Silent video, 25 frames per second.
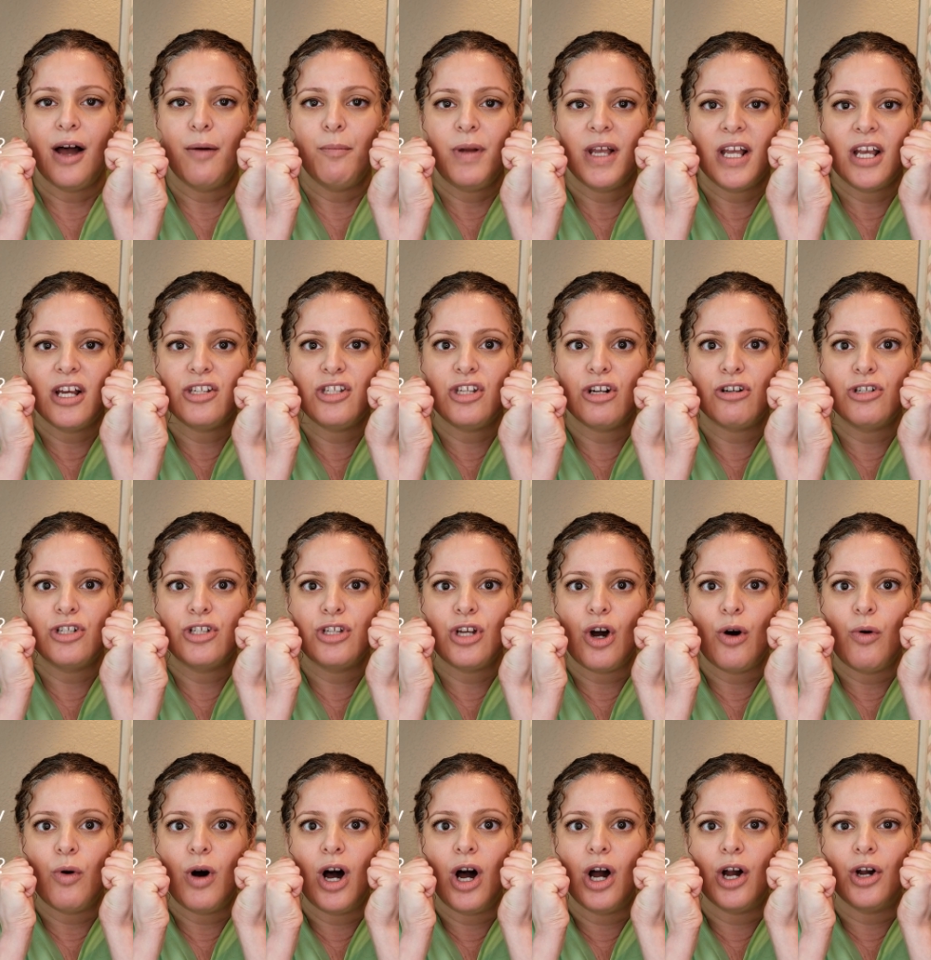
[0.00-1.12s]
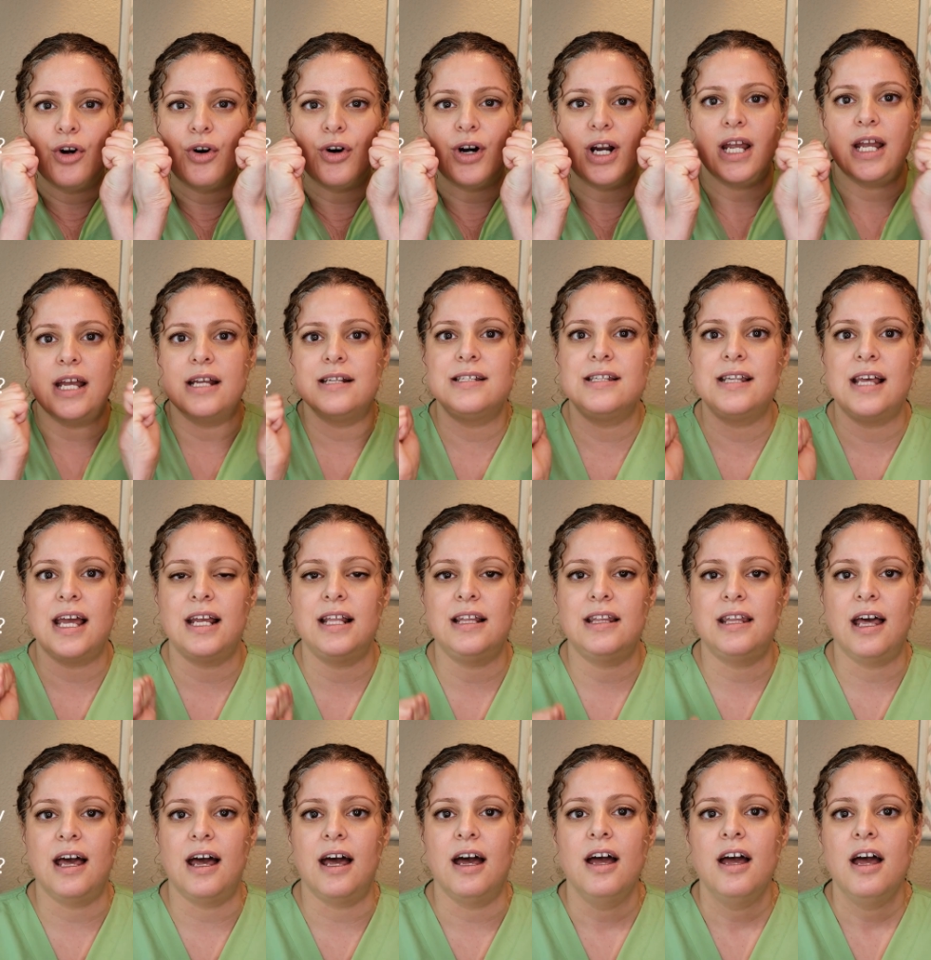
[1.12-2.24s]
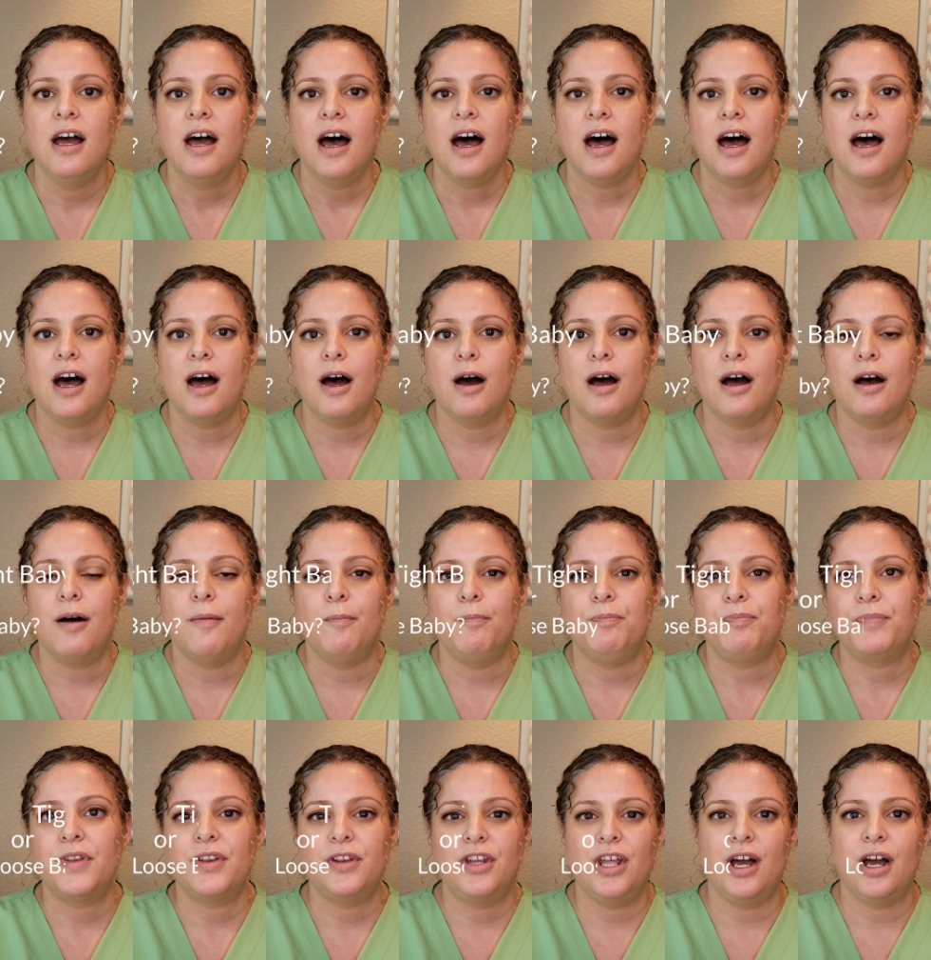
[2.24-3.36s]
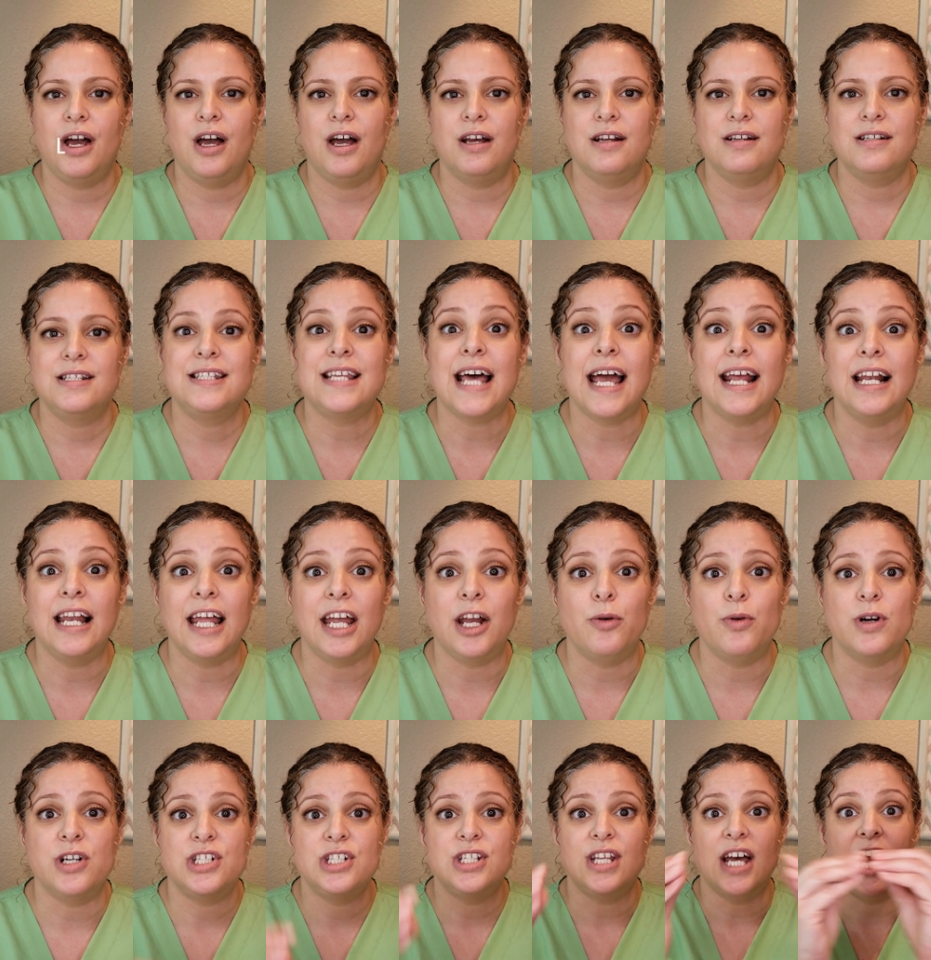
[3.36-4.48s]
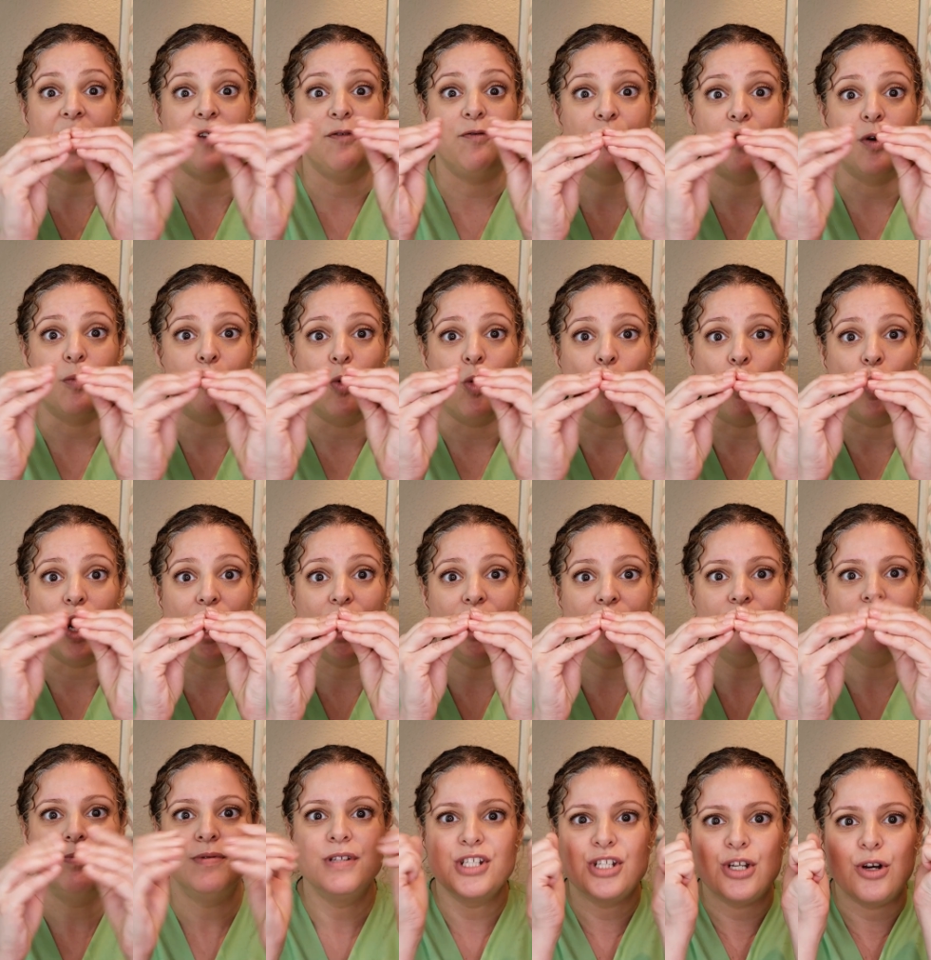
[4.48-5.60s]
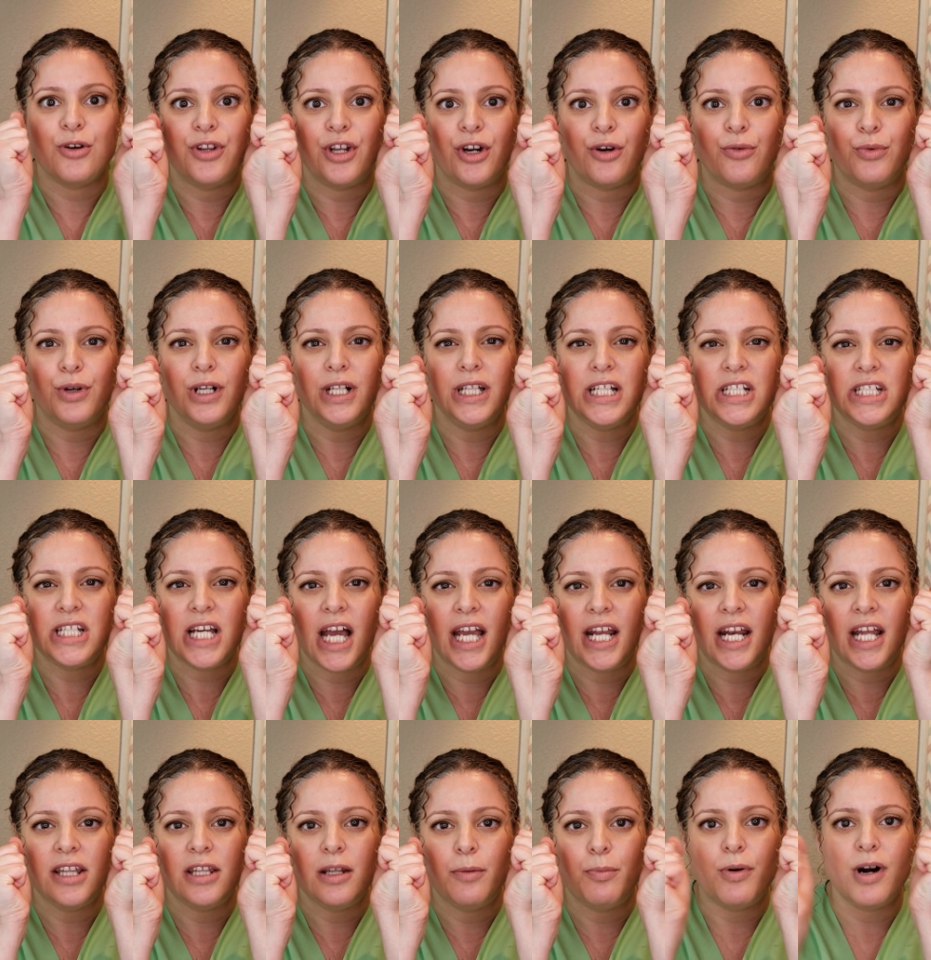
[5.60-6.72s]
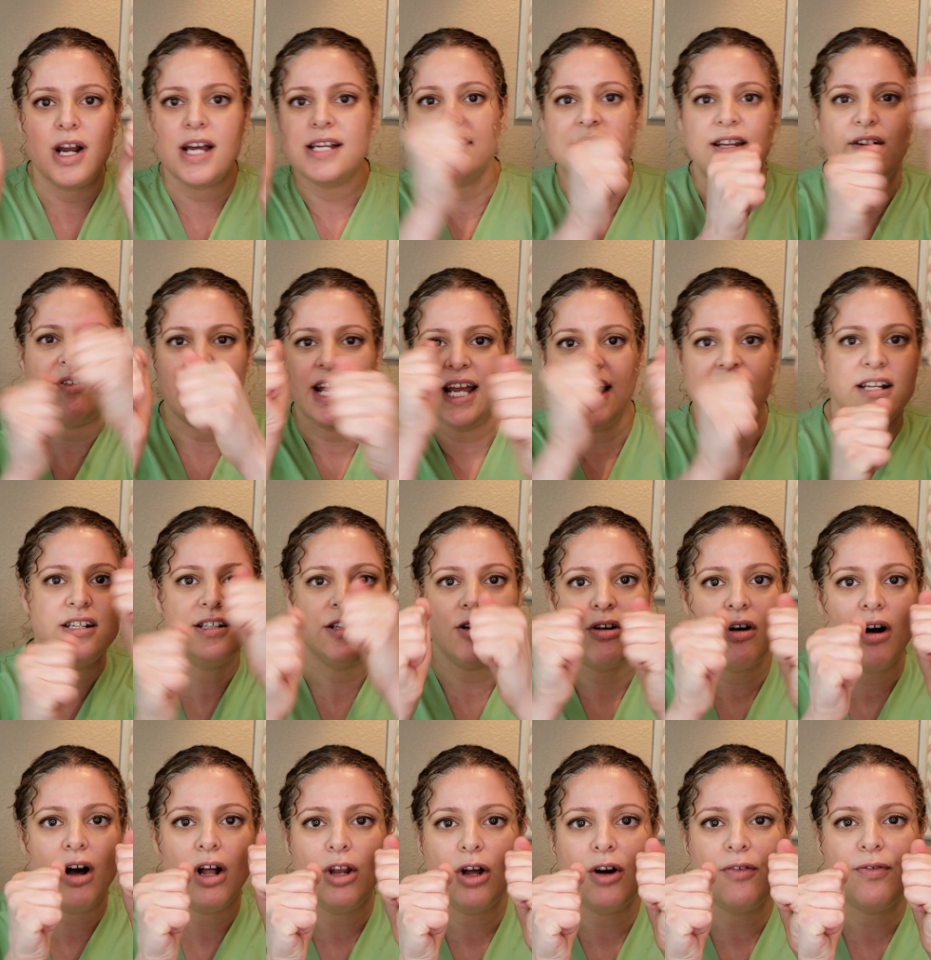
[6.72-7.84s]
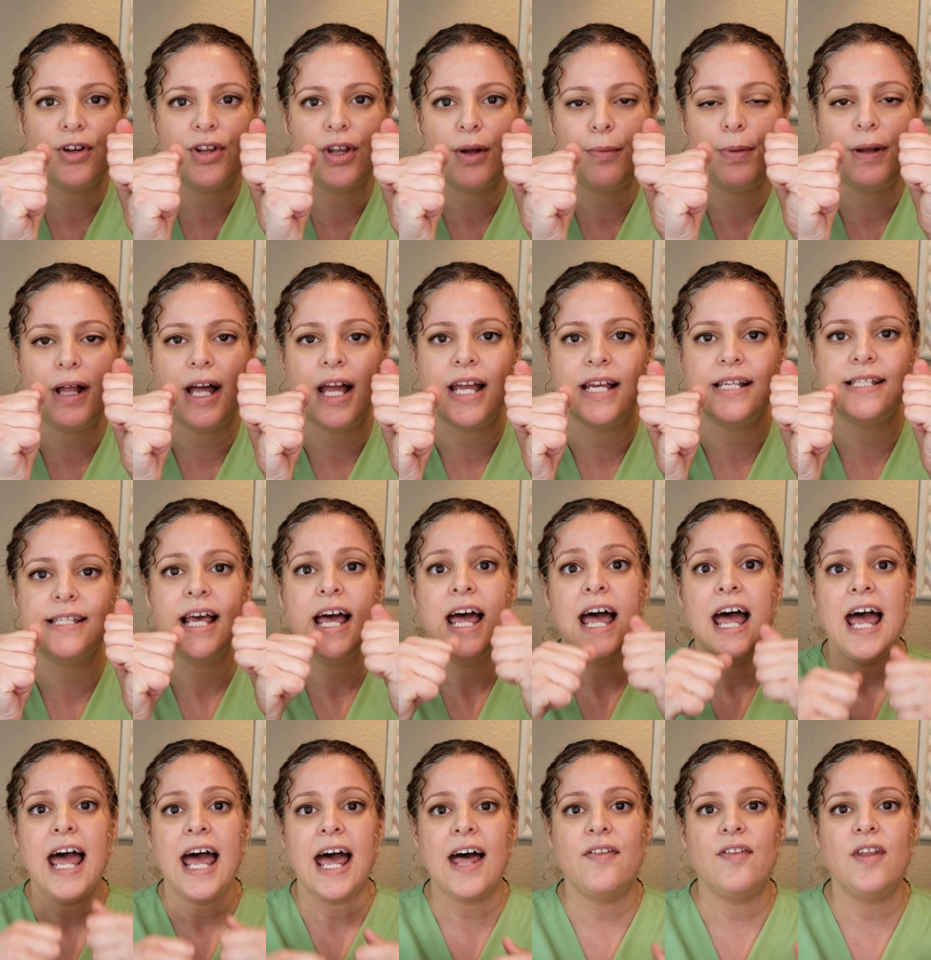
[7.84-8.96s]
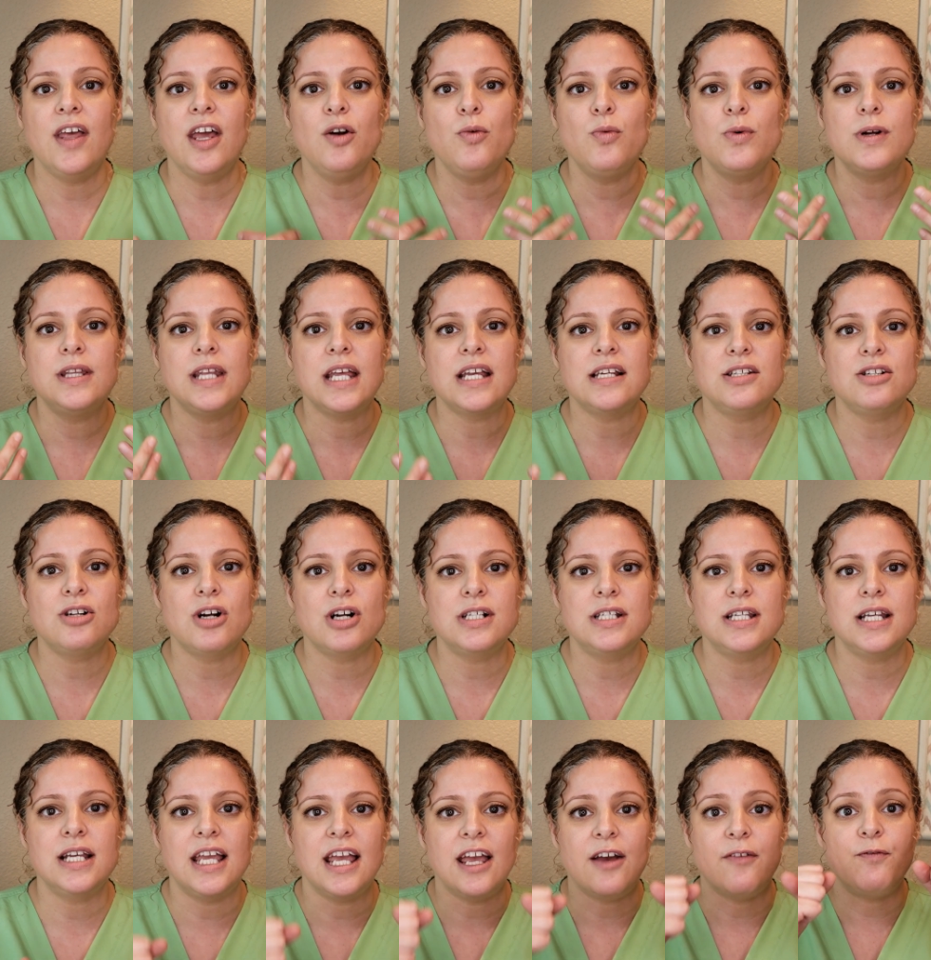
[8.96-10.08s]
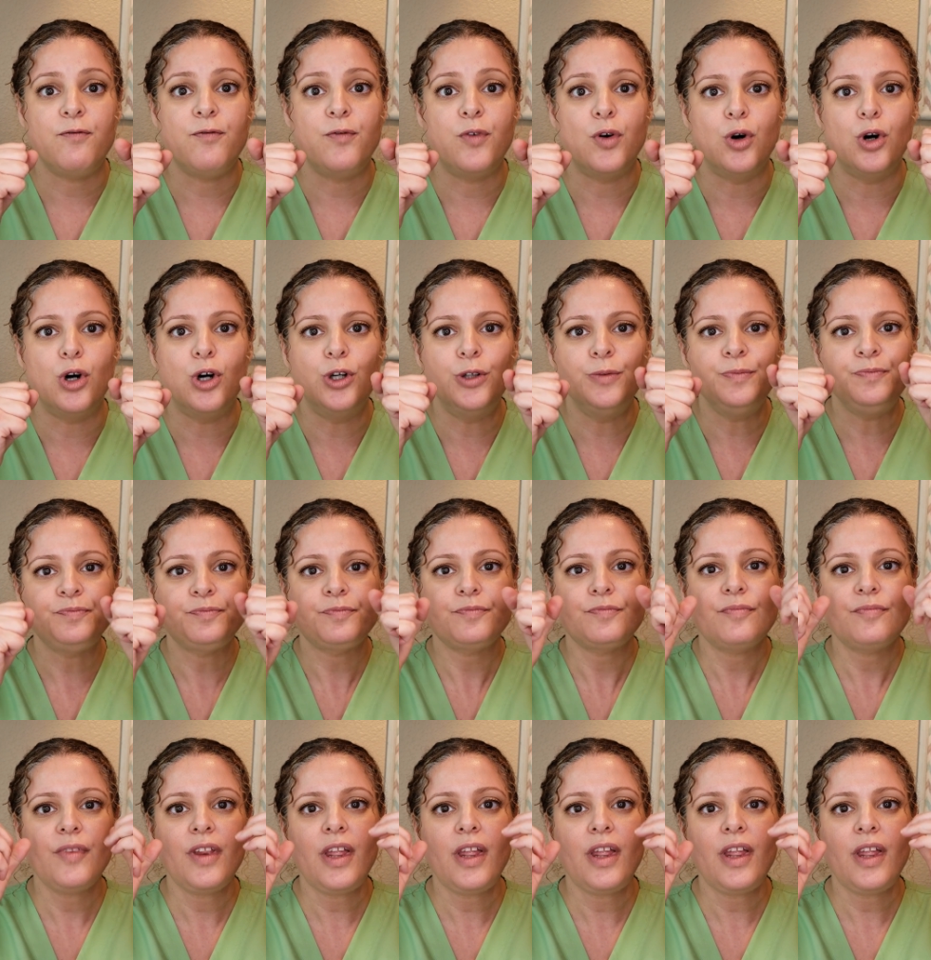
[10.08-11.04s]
because they're so hungry. It's like the sign language sign for more. So they're really tight at the breast, their hands are all over the place, and then when they start to get full,